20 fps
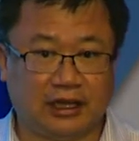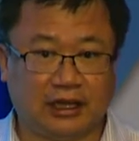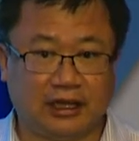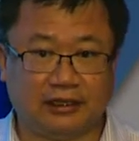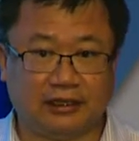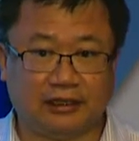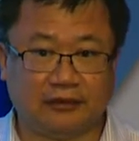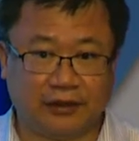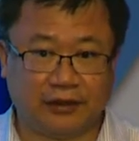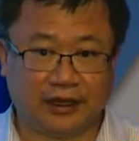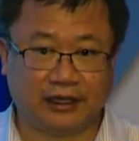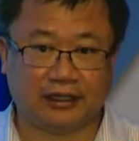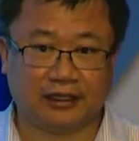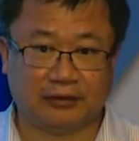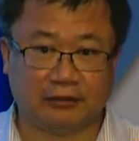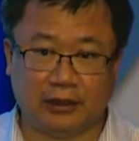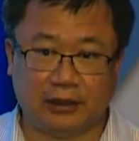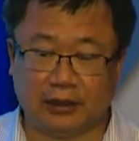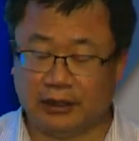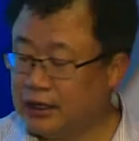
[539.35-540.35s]
the fact that
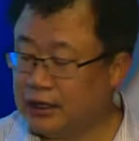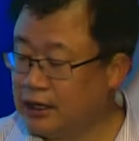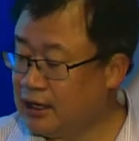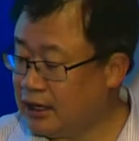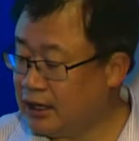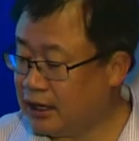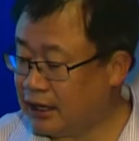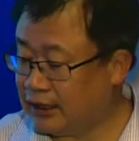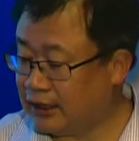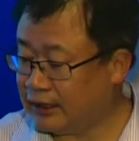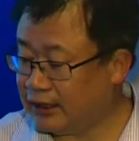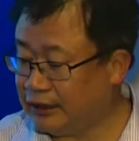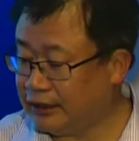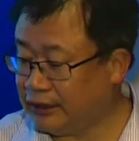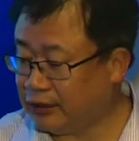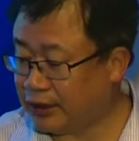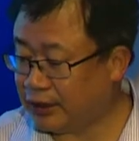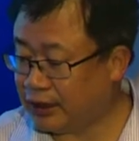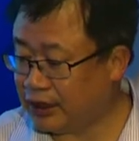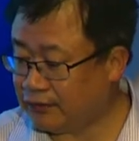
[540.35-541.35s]
we are likely to
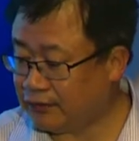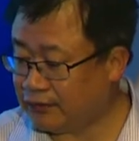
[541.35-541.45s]
have